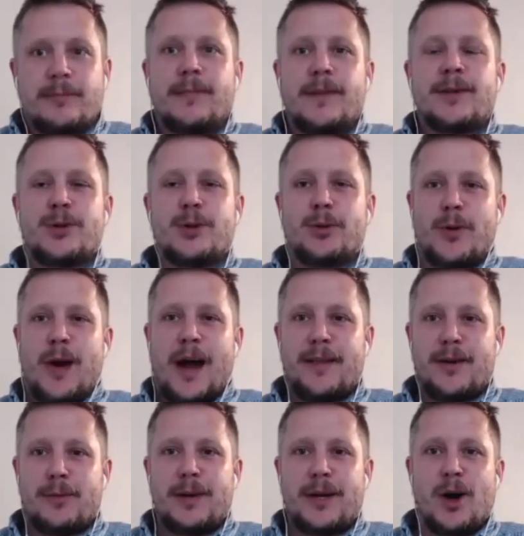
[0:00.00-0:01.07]
to
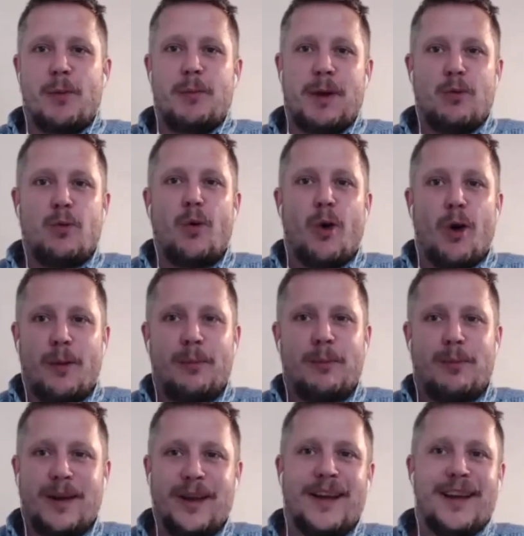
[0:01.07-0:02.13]
rather becoming
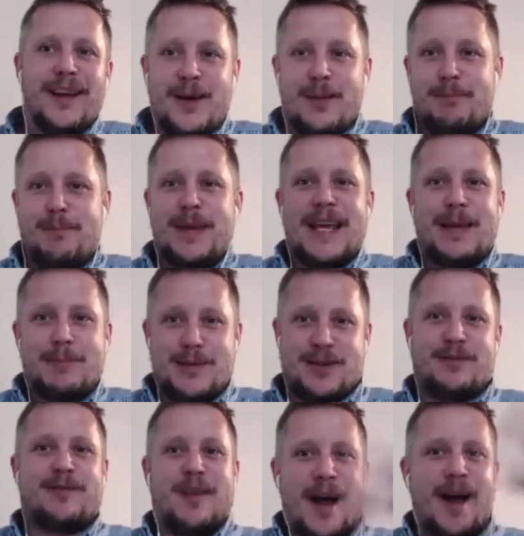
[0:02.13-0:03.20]
warm beams
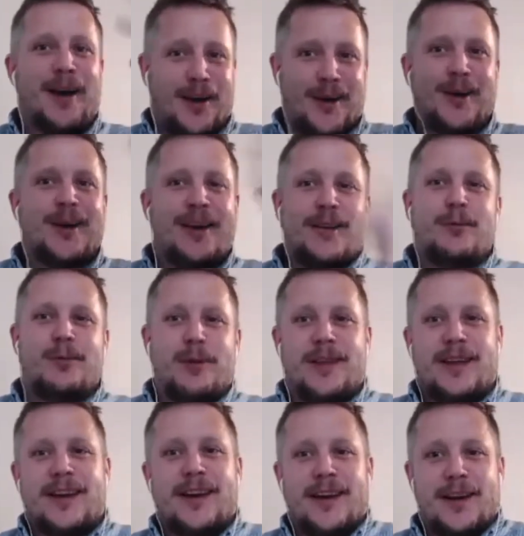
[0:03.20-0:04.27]
of fire
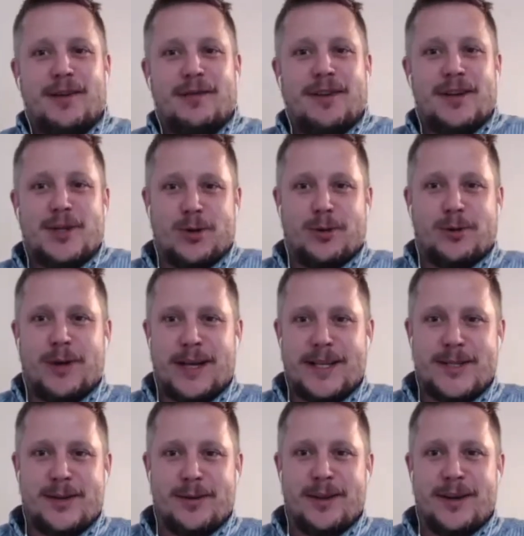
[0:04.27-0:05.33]
within an individual, right?
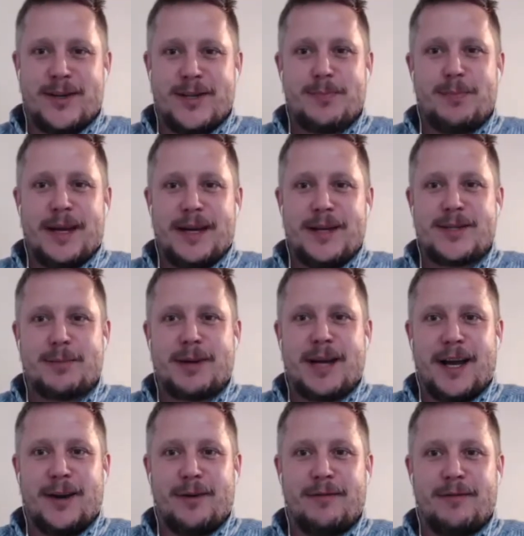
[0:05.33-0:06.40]
So there's been some
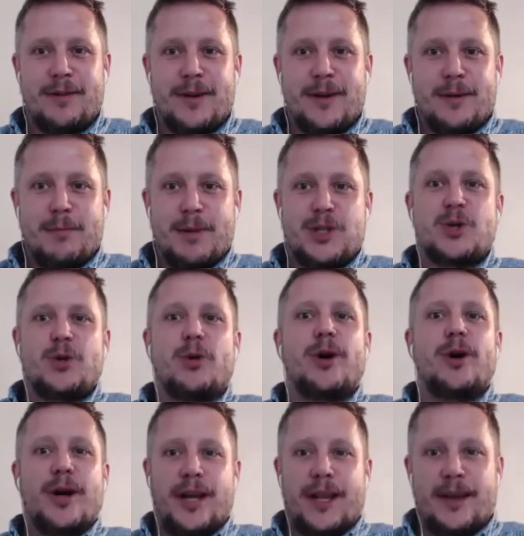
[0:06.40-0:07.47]
kind of
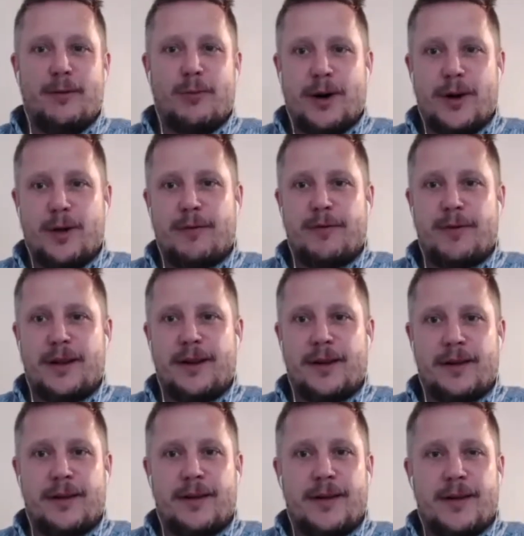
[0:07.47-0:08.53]
maturity where you
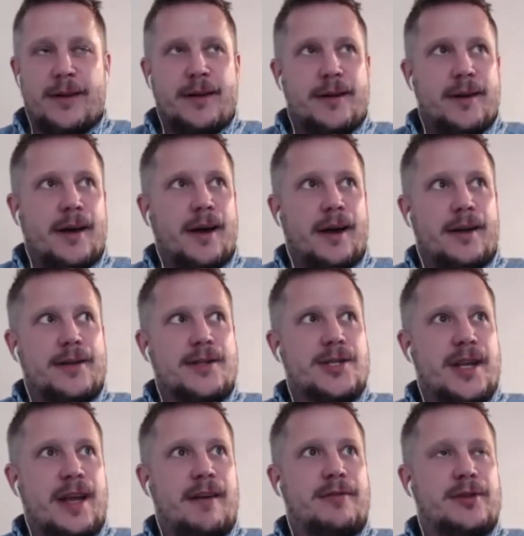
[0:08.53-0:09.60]
feel uh,
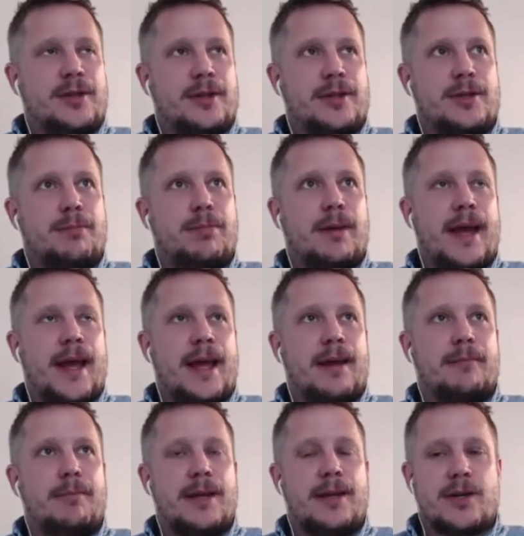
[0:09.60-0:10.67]
safe to, to play
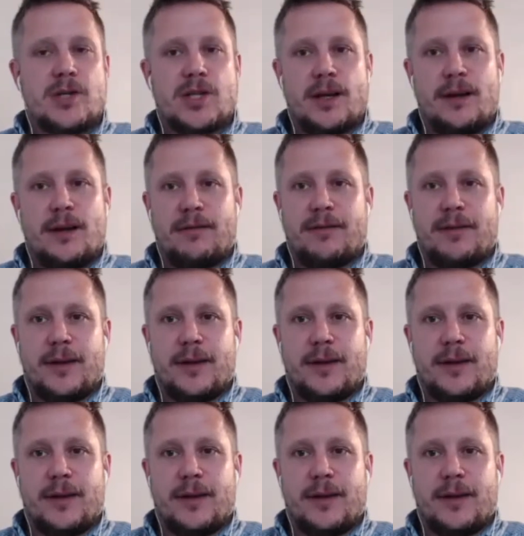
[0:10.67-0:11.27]
and be yourself and,